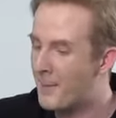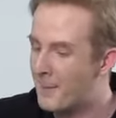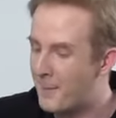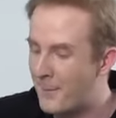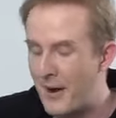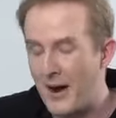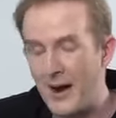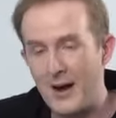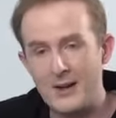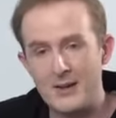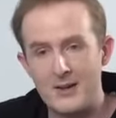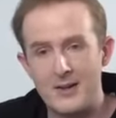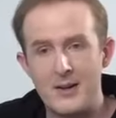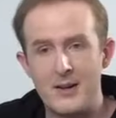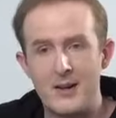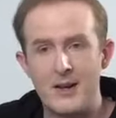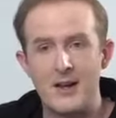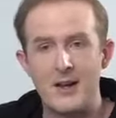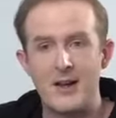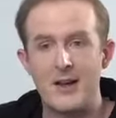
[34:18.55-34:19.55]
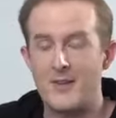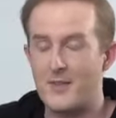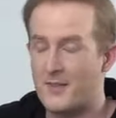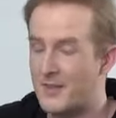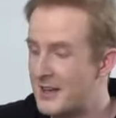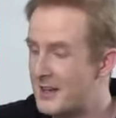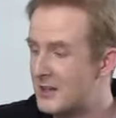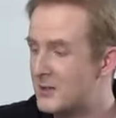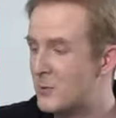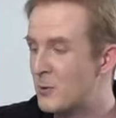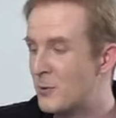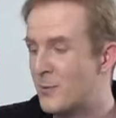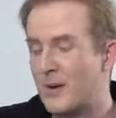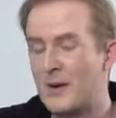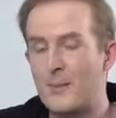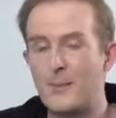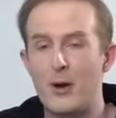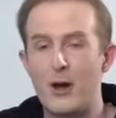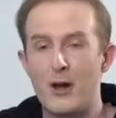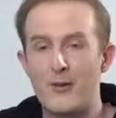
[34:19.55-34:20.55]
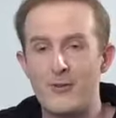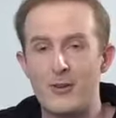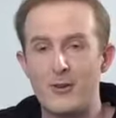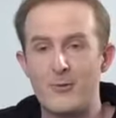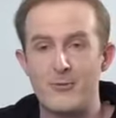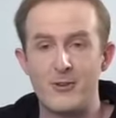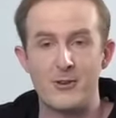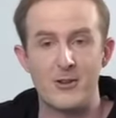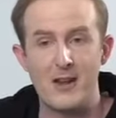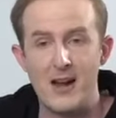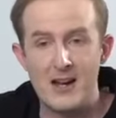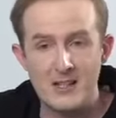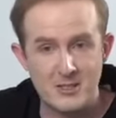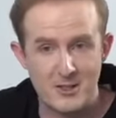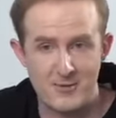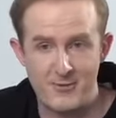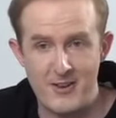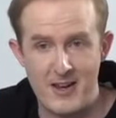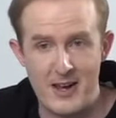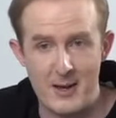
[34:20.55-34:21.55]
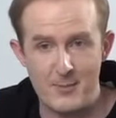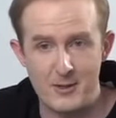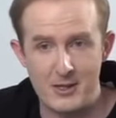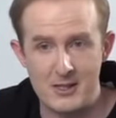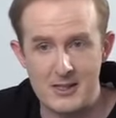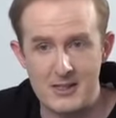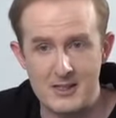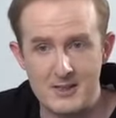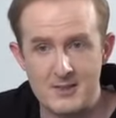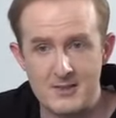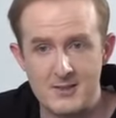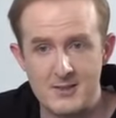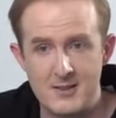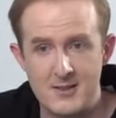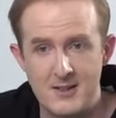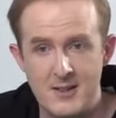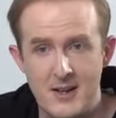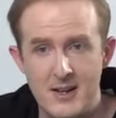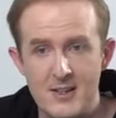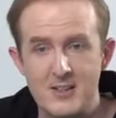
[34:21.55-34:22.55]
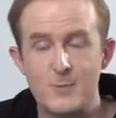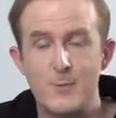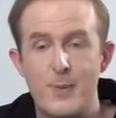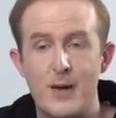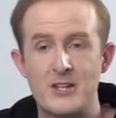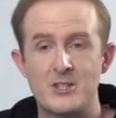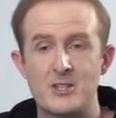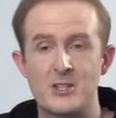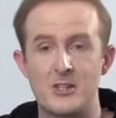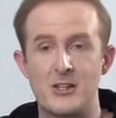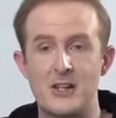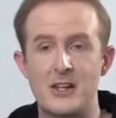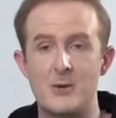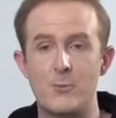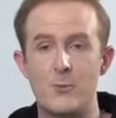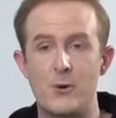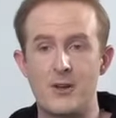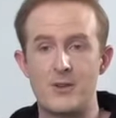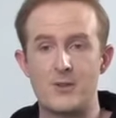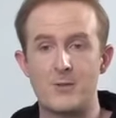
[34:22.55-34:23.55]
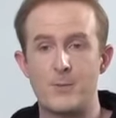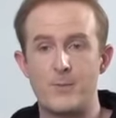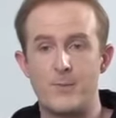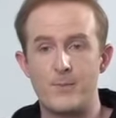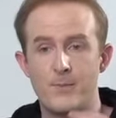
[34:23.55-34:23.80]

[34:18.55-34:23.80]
But this would be perfect for larger families, especially with,